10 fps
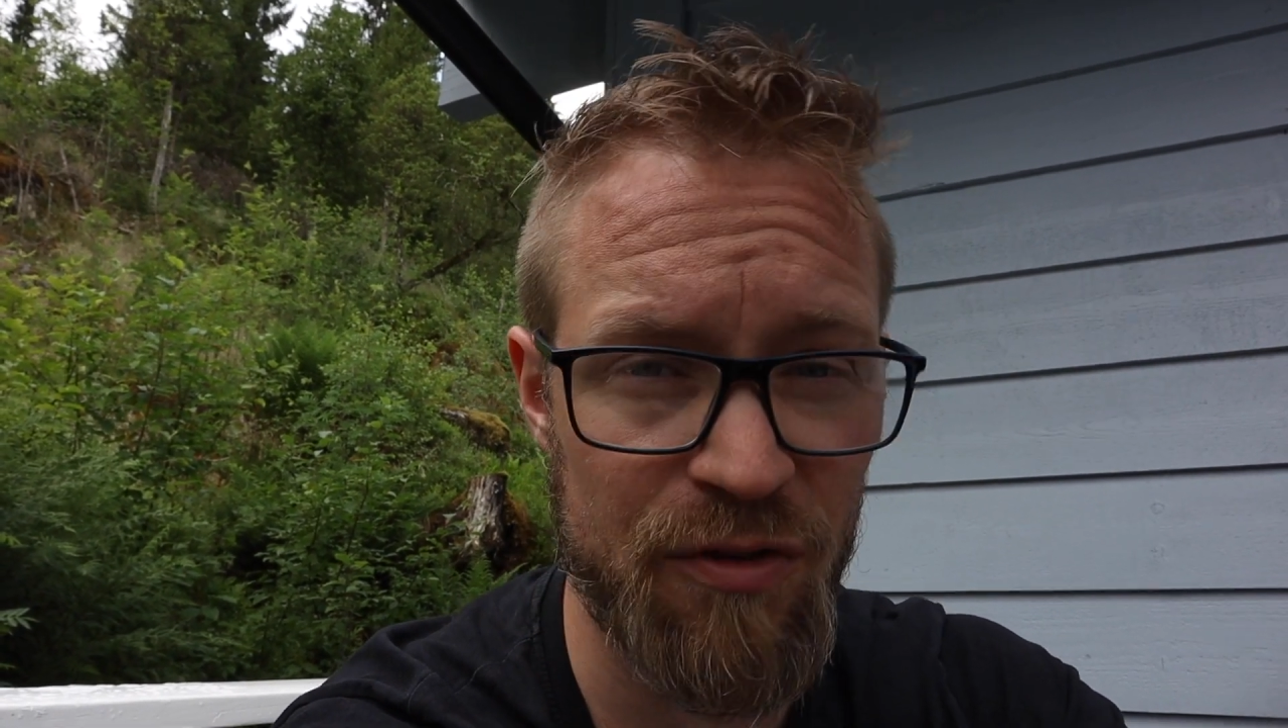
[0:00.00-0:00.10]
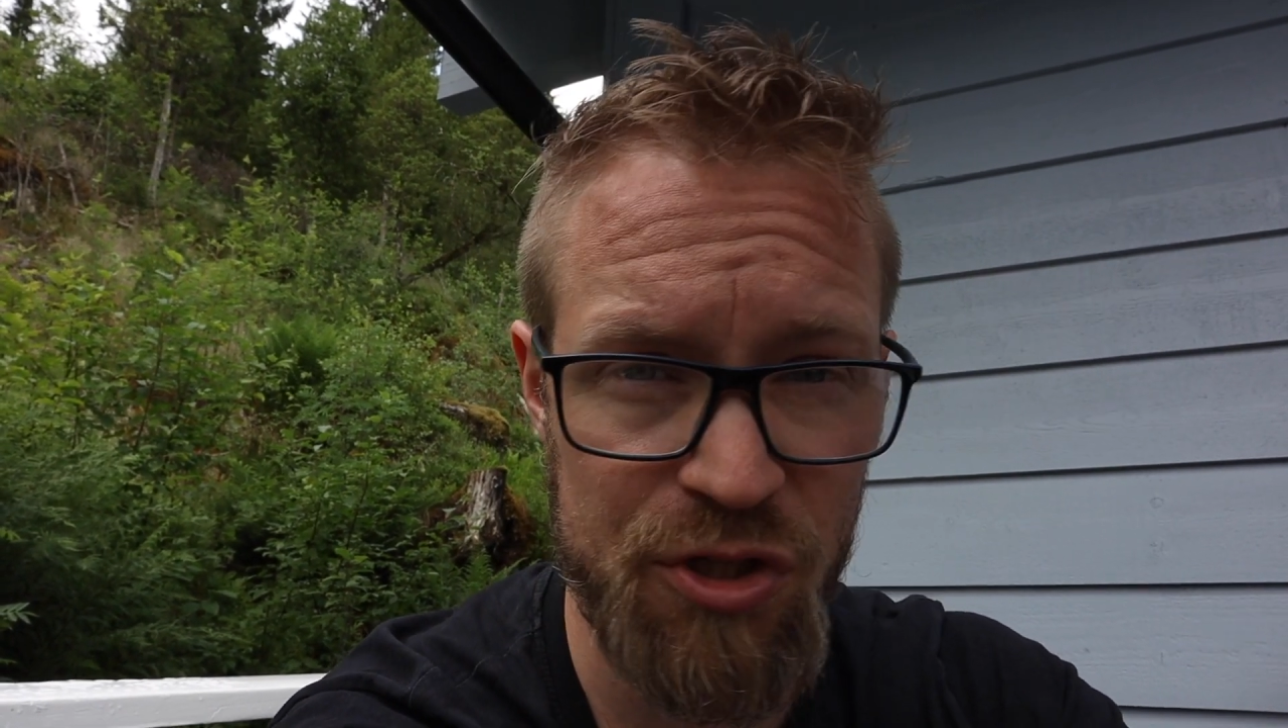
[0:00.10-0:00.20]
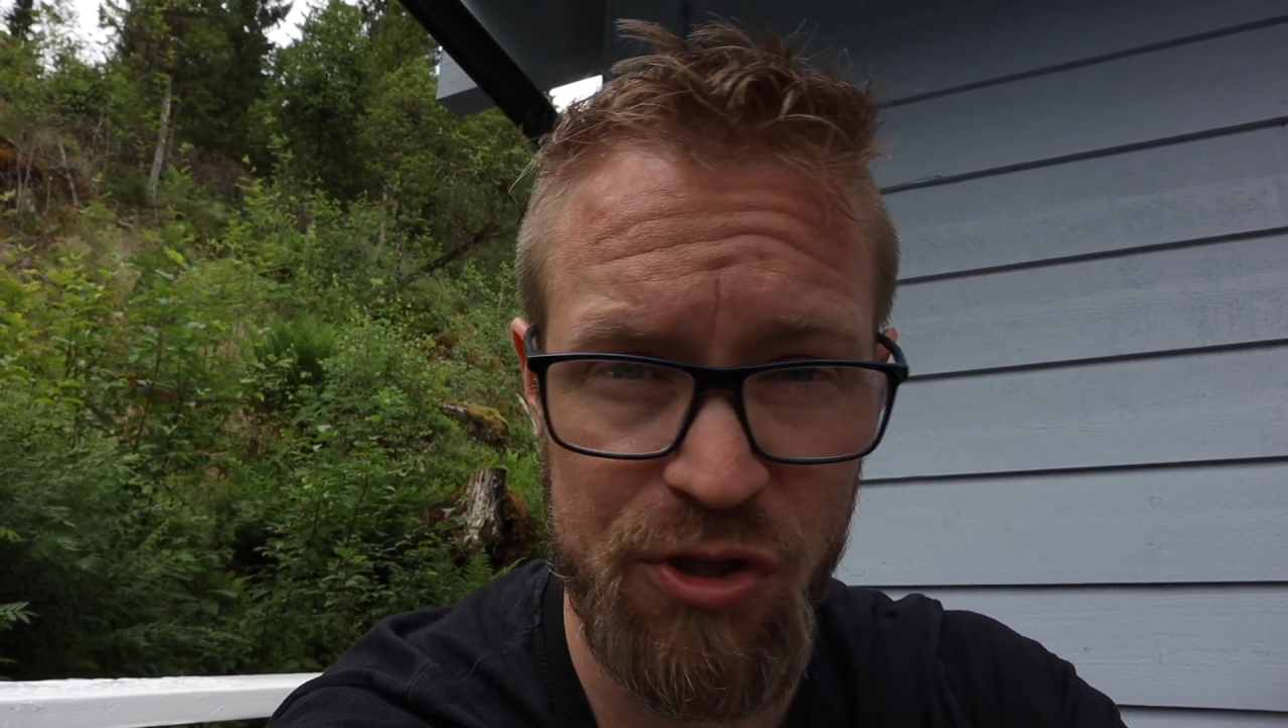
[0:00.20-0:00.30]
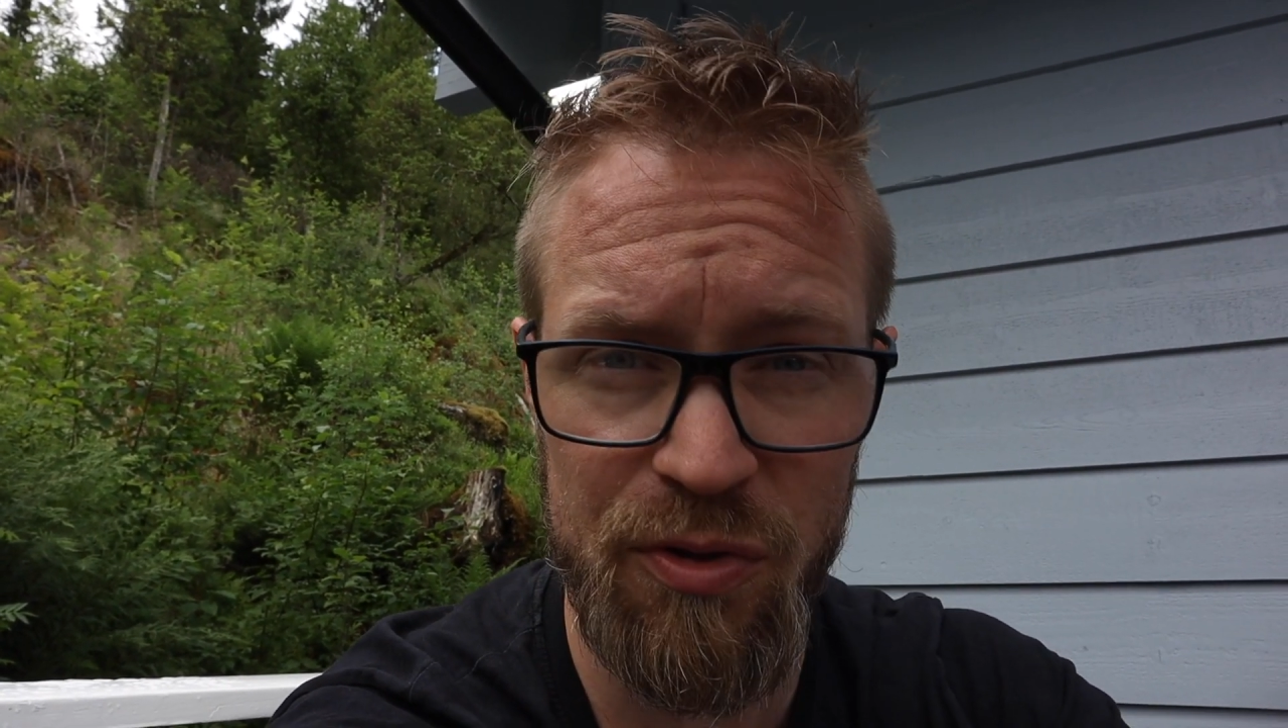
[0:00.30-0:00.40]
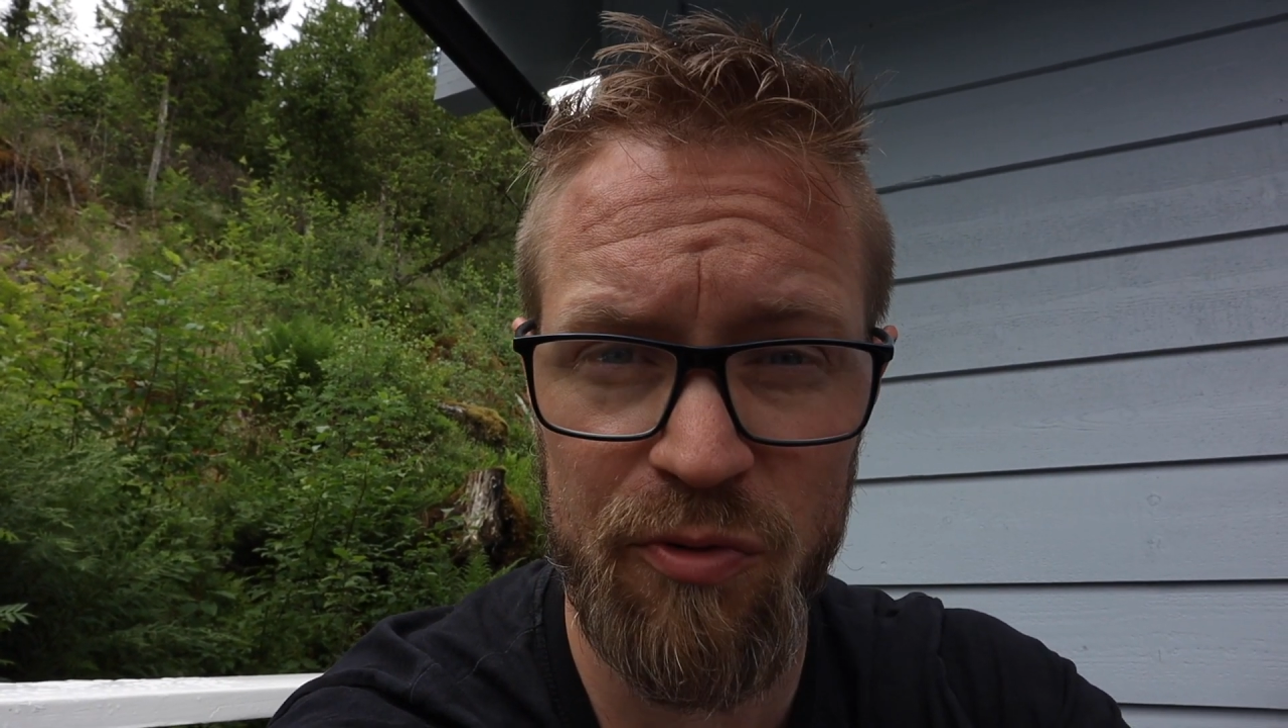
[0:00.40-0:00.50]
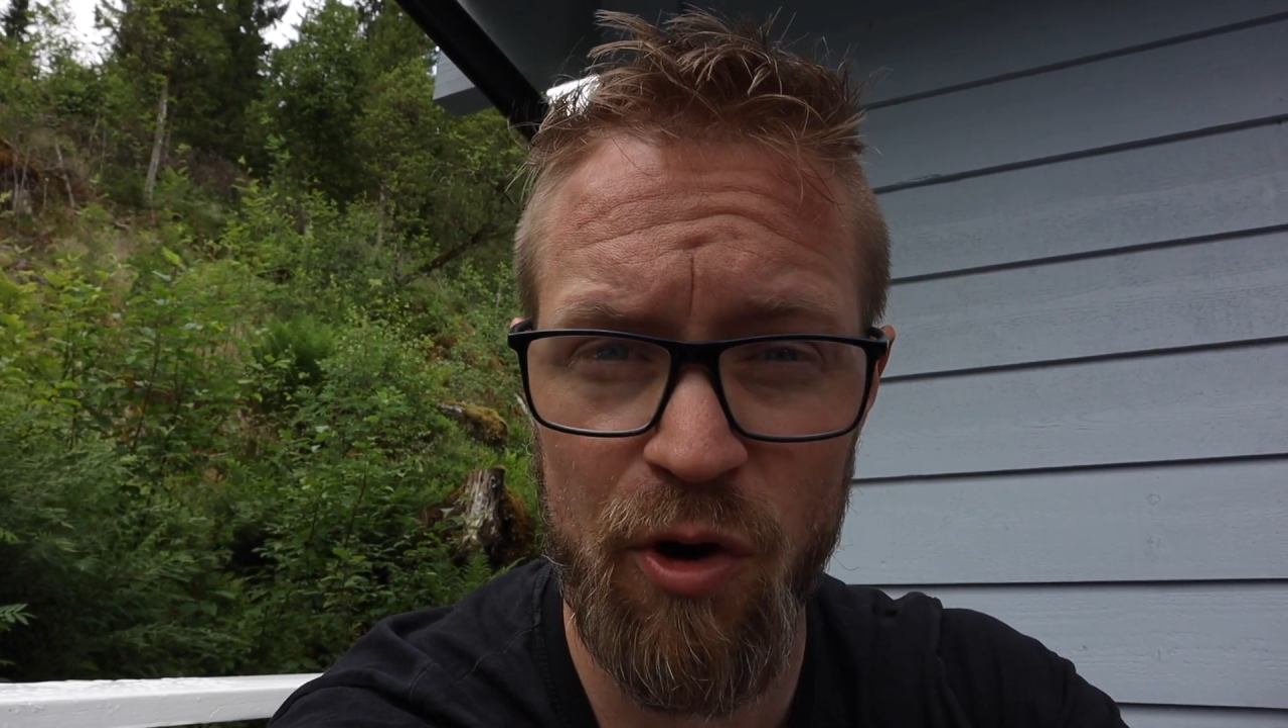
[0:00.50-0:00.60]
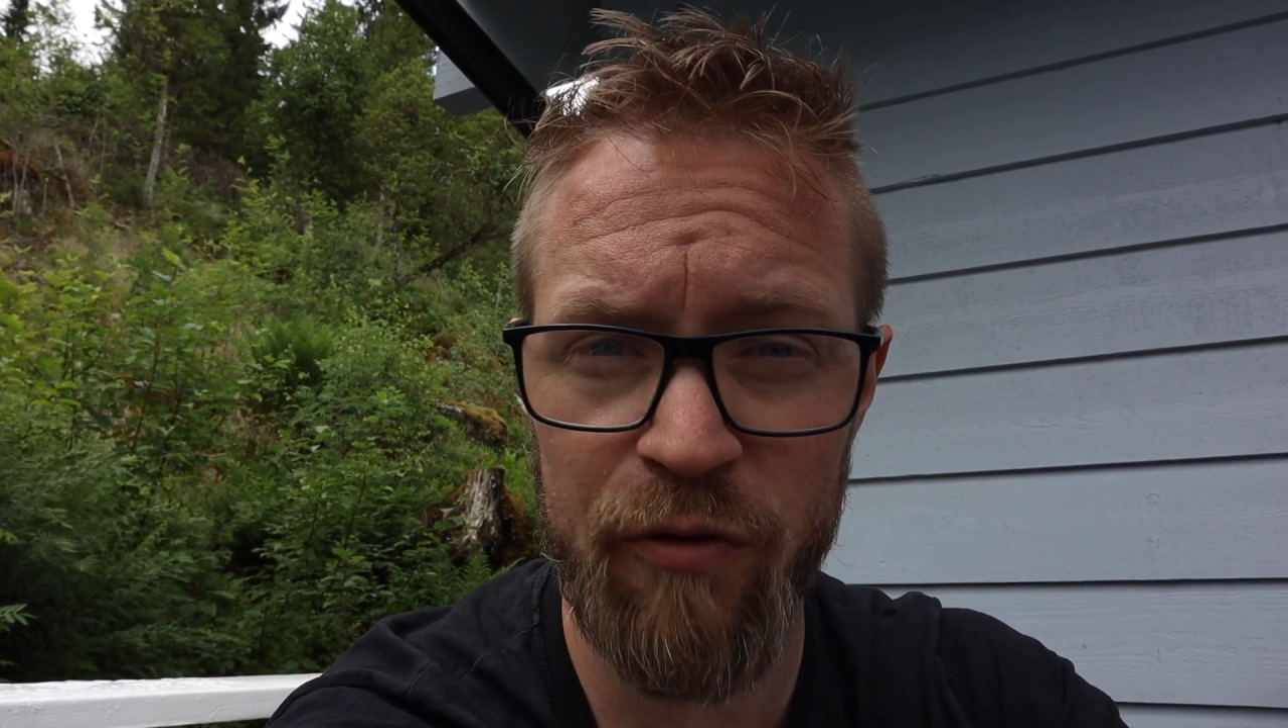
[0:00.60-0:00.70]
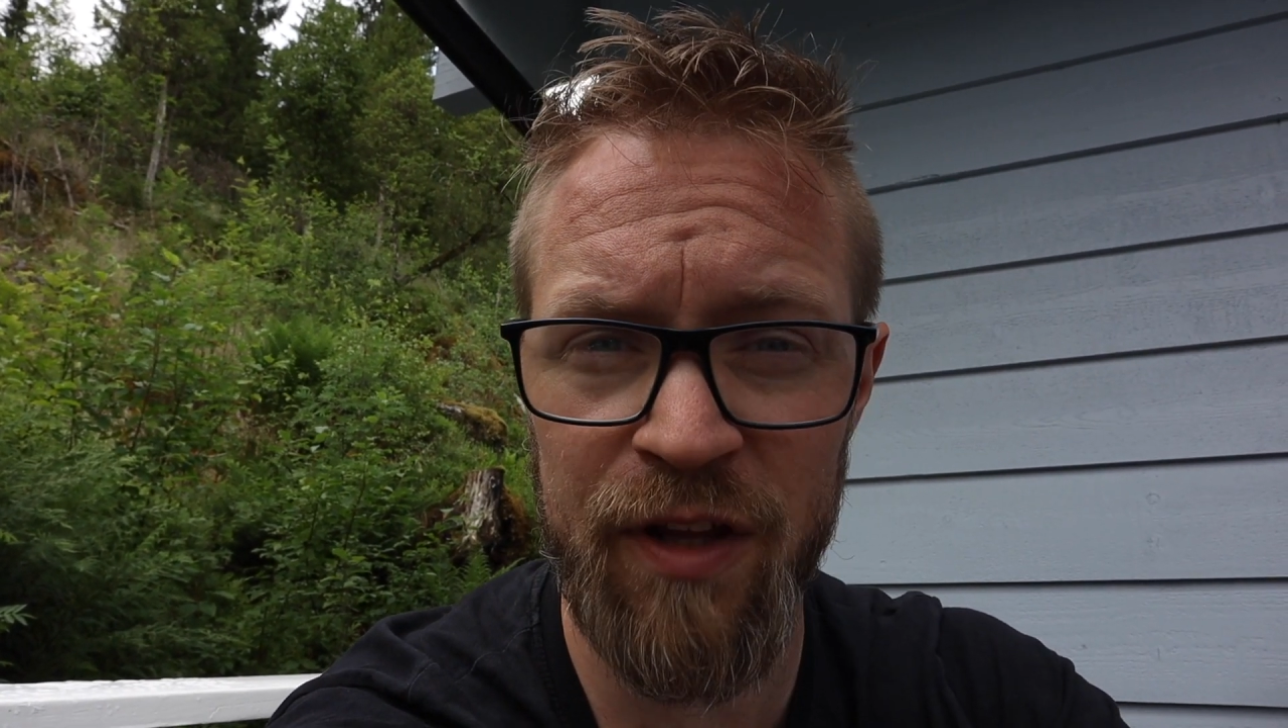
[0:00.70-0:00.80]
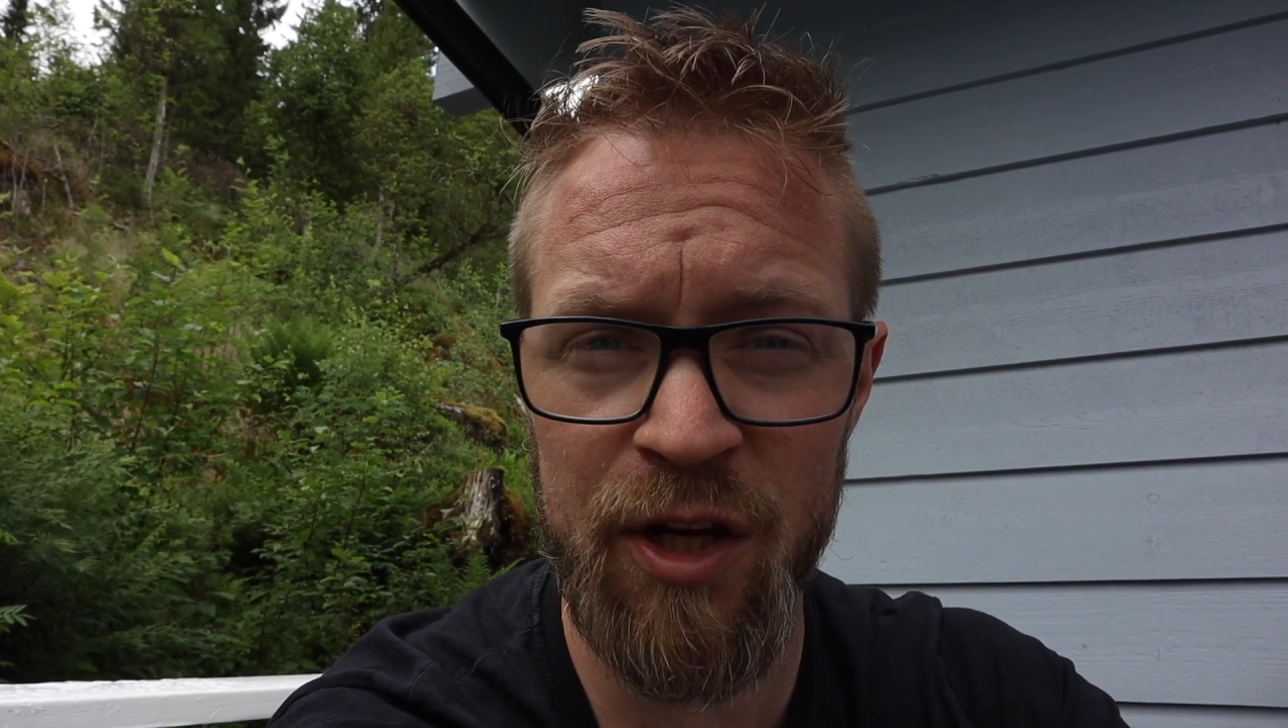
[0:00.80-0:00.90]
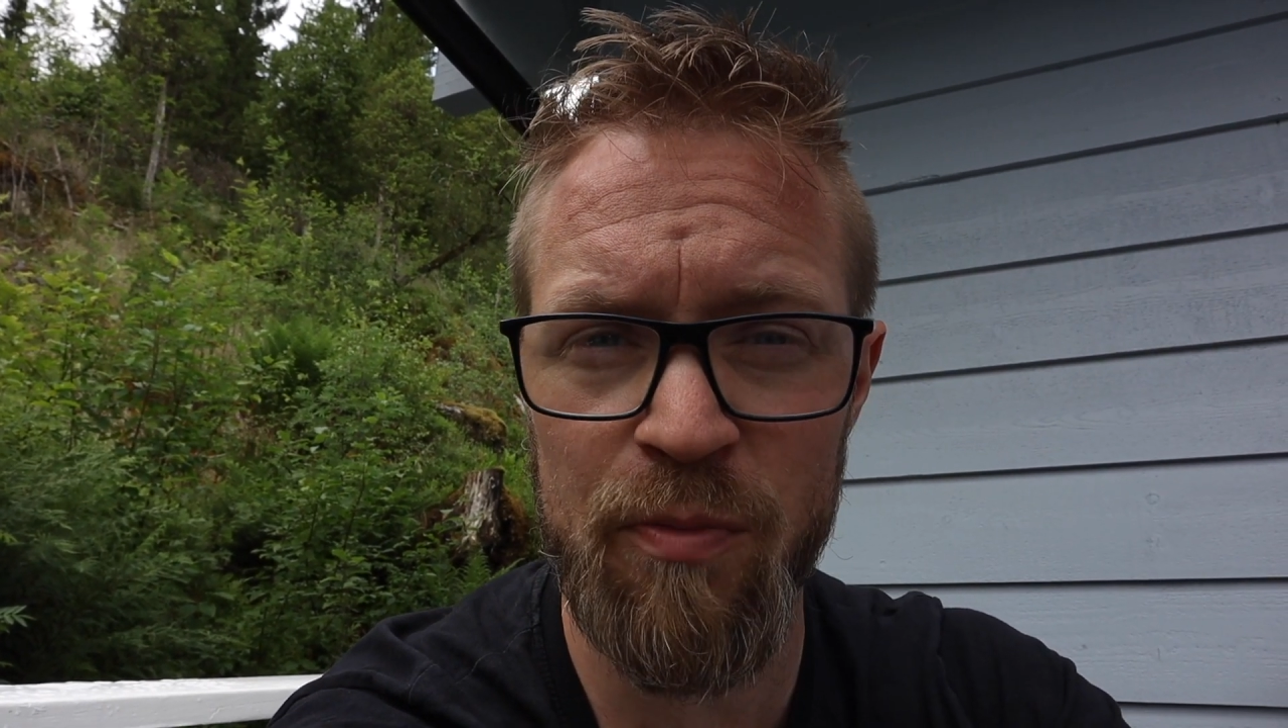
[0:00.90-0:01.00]
to the
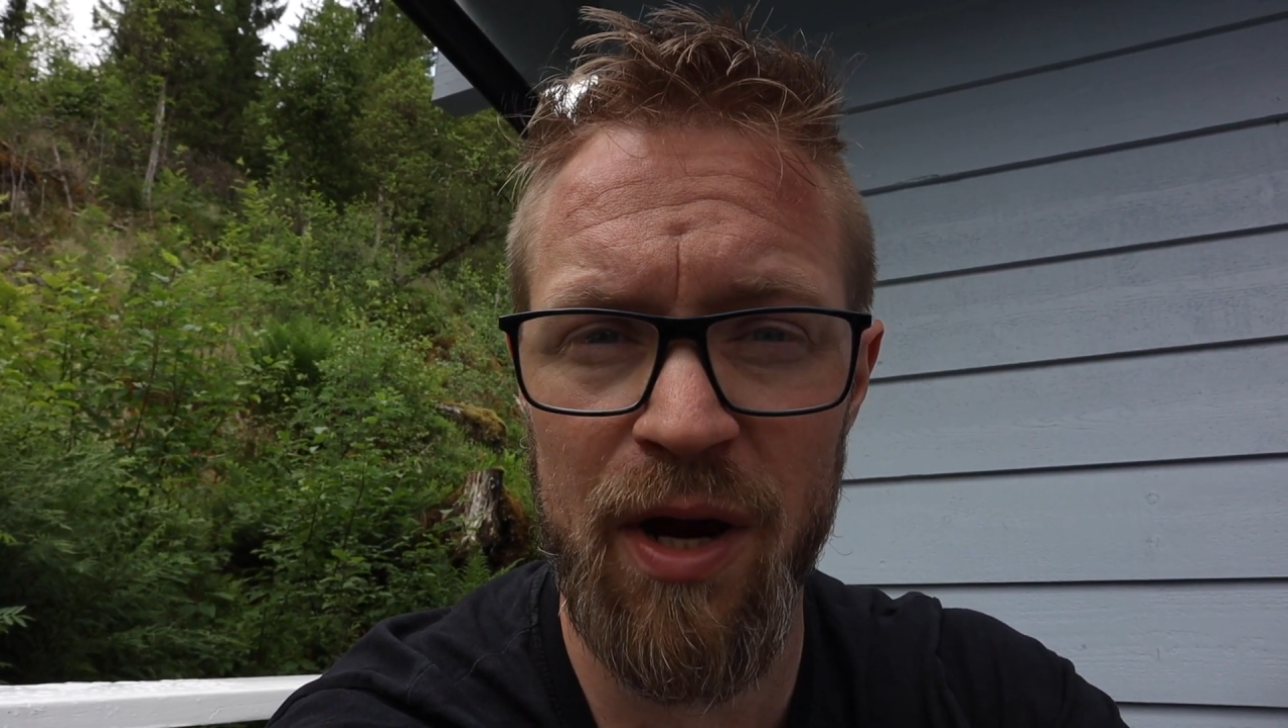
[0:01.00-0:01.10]
Rode Video